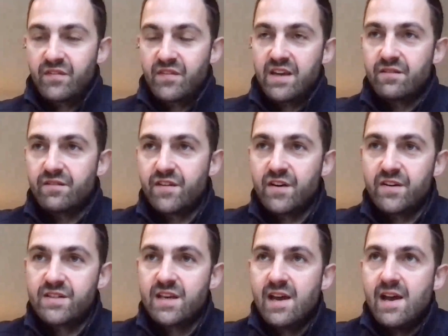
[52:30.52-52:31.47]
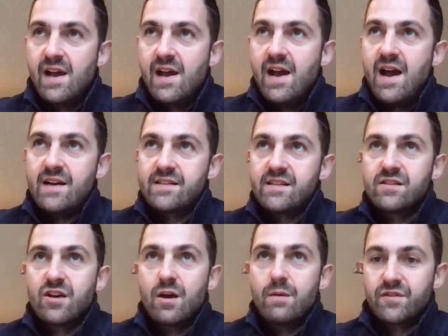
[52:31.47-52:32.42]
for vegan foods has in
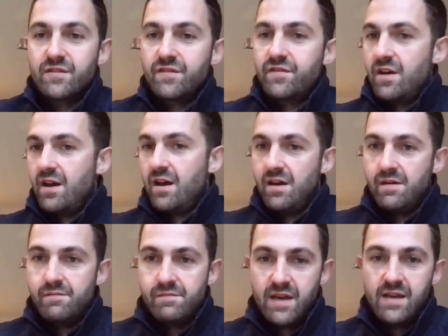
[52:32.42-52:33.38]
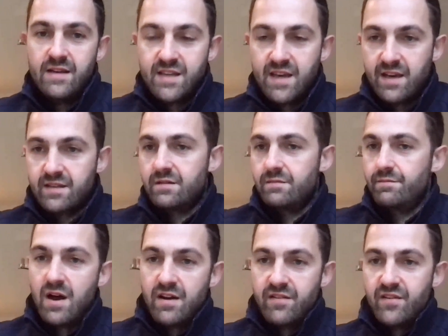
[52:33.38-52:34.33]
terms of insects and
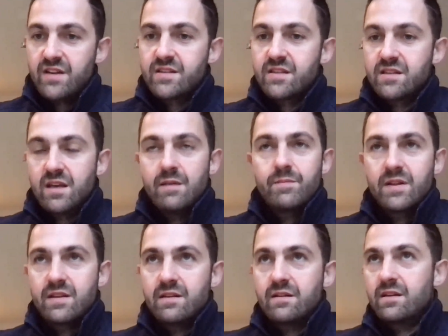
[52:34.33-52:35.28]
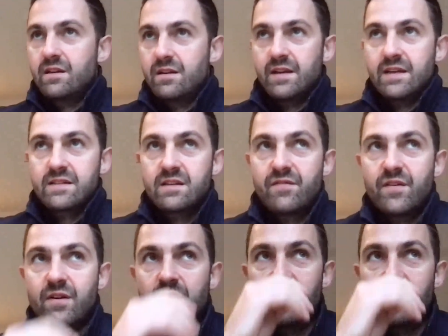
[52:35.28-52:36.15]
biodiversity, but that's a different